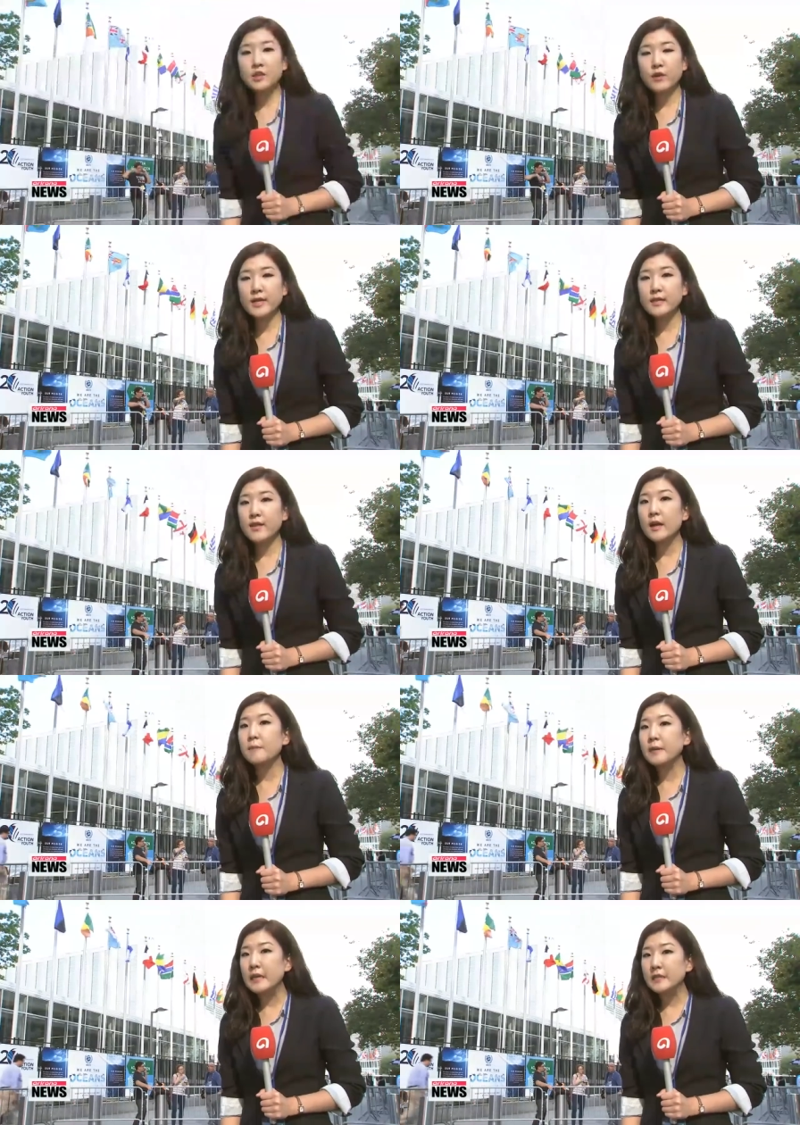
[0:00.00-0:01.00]
stressed that a
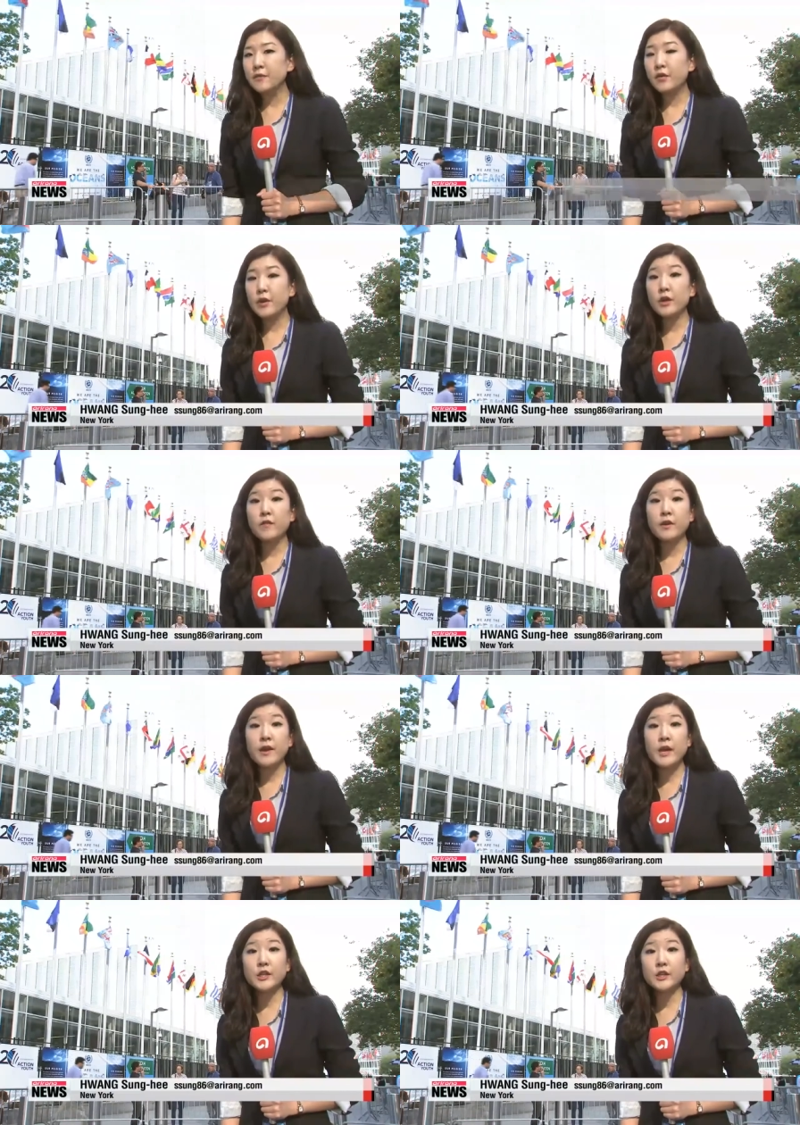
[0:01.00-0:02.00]
peaceful
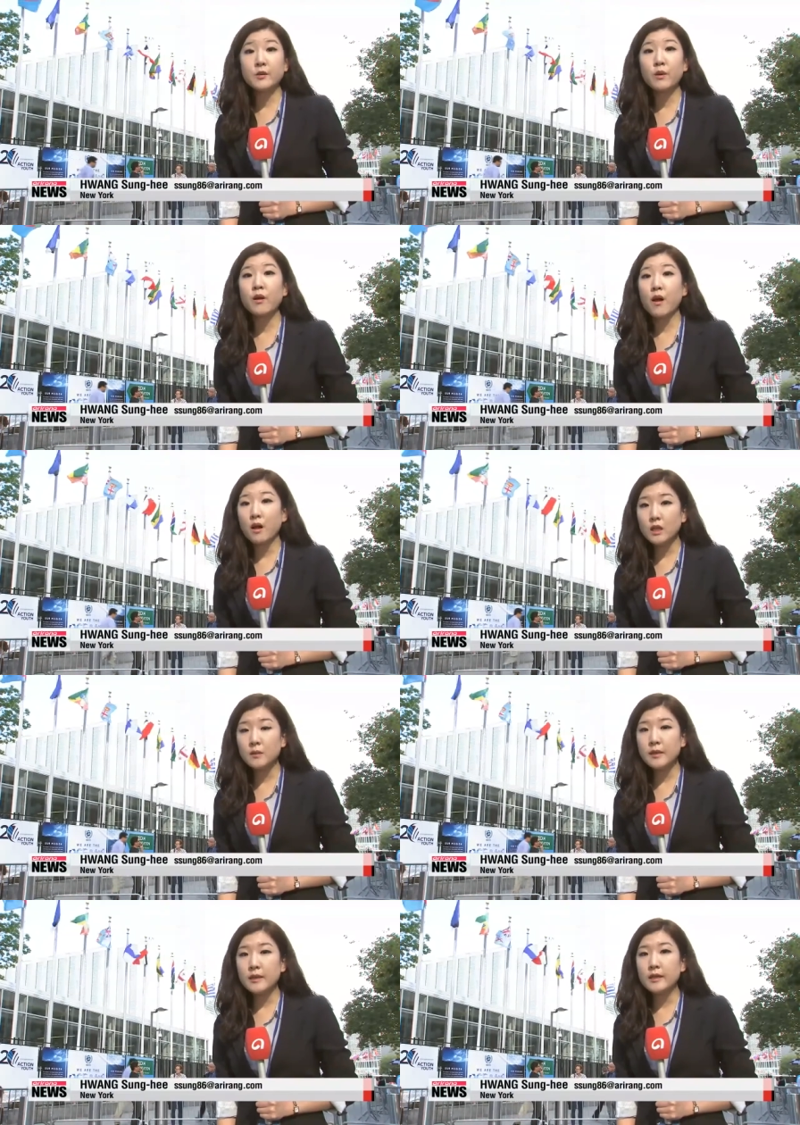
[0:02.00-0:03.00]
reunification will
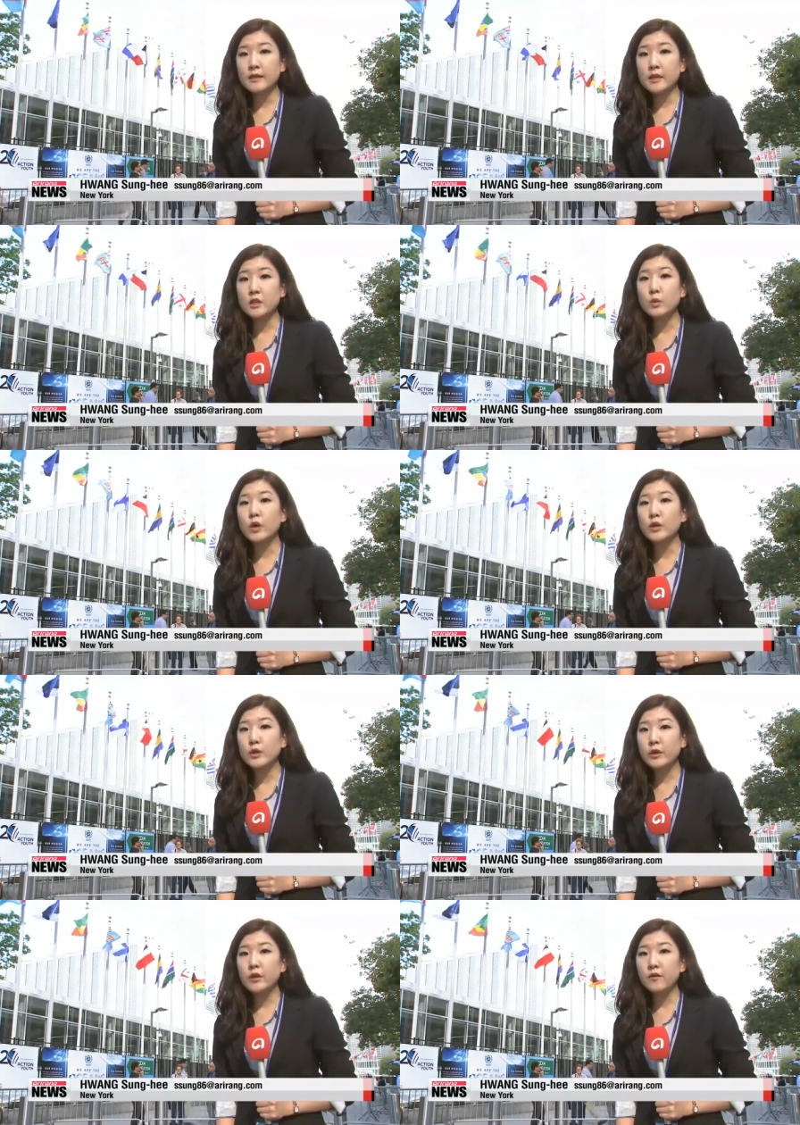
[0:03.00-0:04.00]
ultimately lead to a
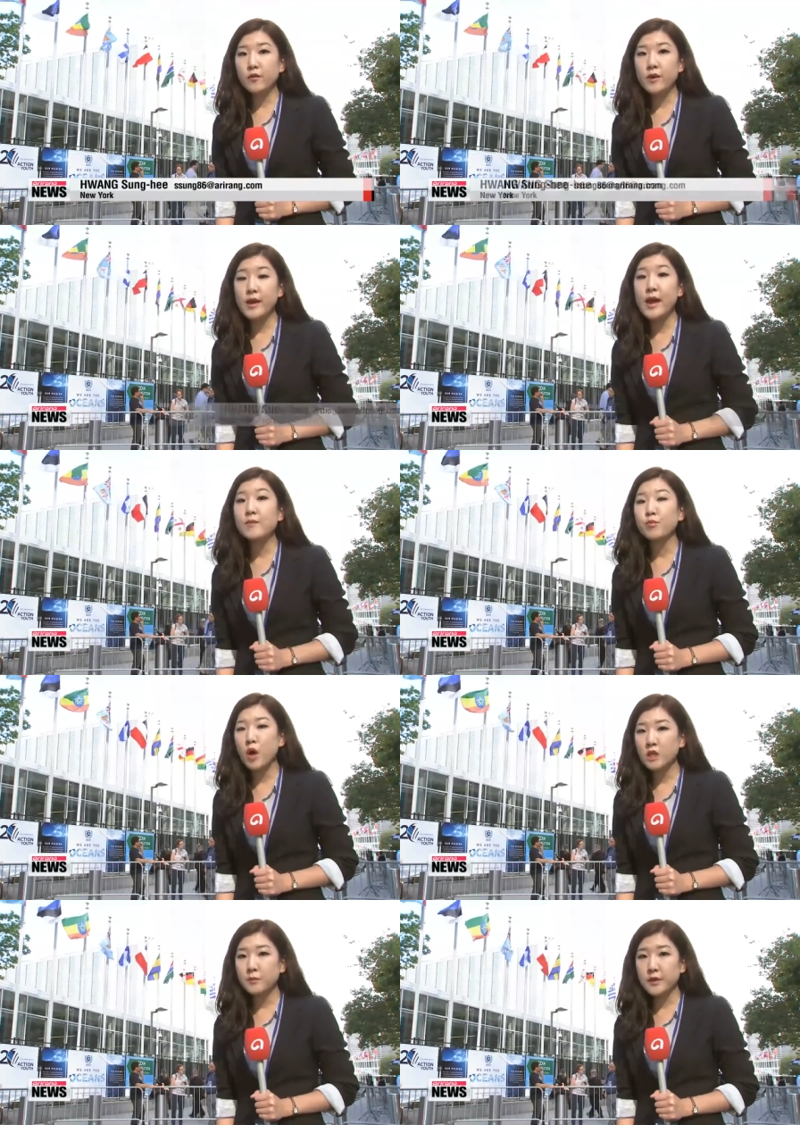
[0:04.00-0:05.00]
nuclear-free and
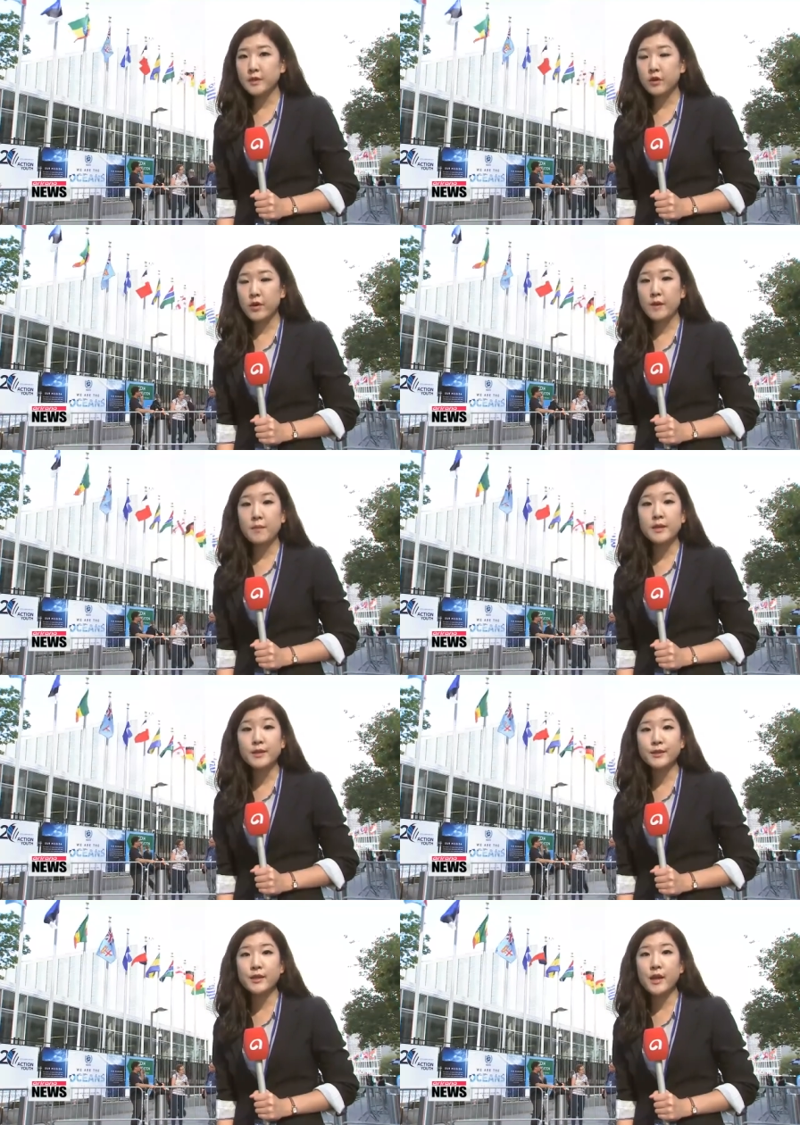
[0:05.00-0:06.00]
prosperous Korean
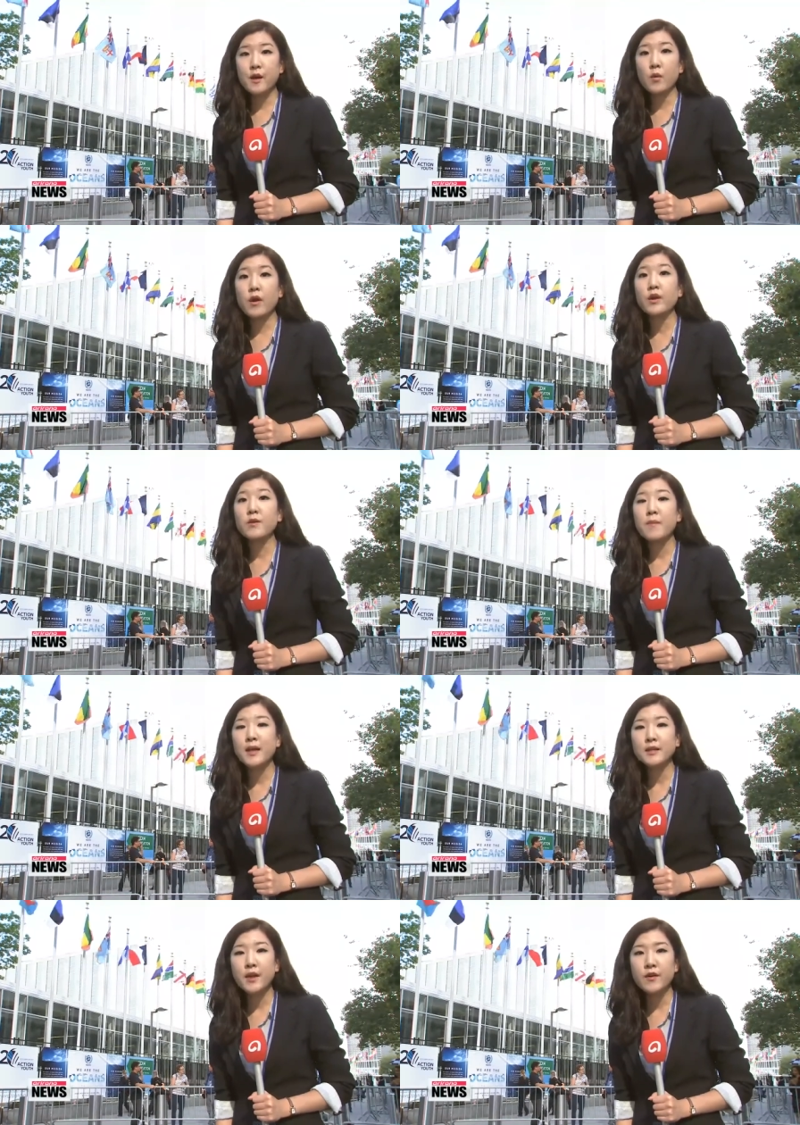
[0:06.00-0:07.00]
peninsula where
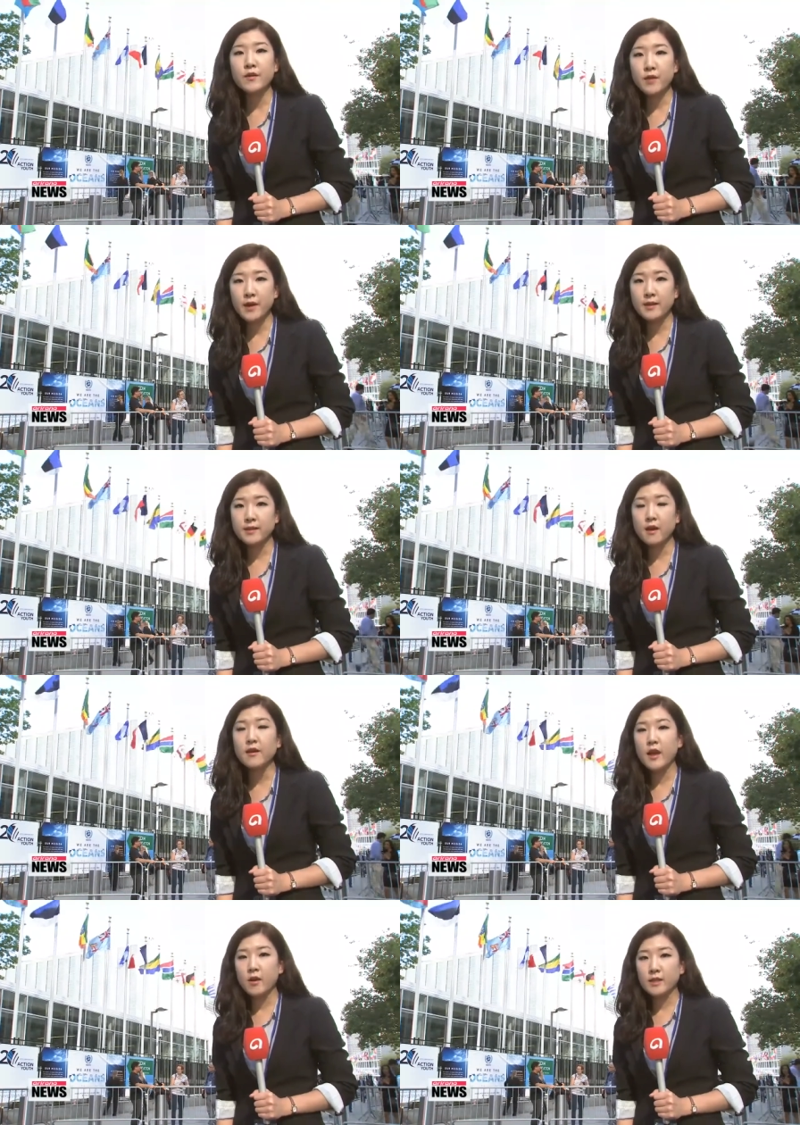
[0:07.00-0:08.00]
humanitarian rights are
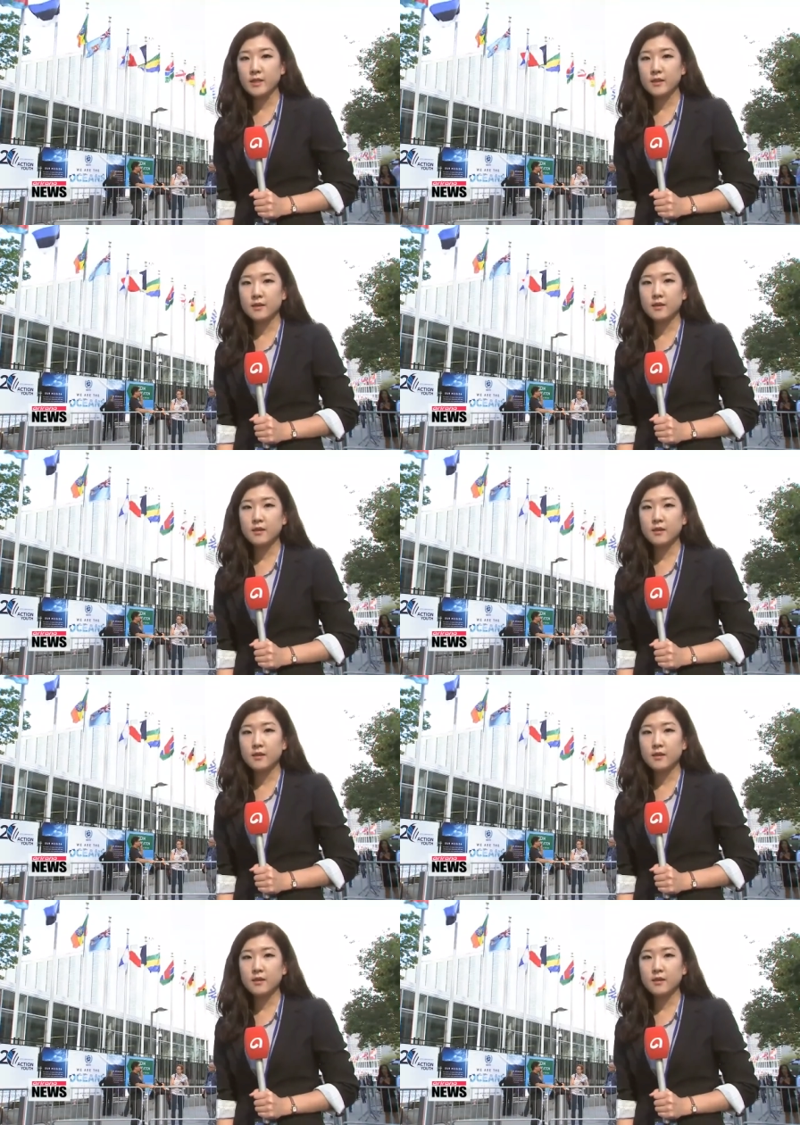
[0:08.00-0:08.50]
guaranteed.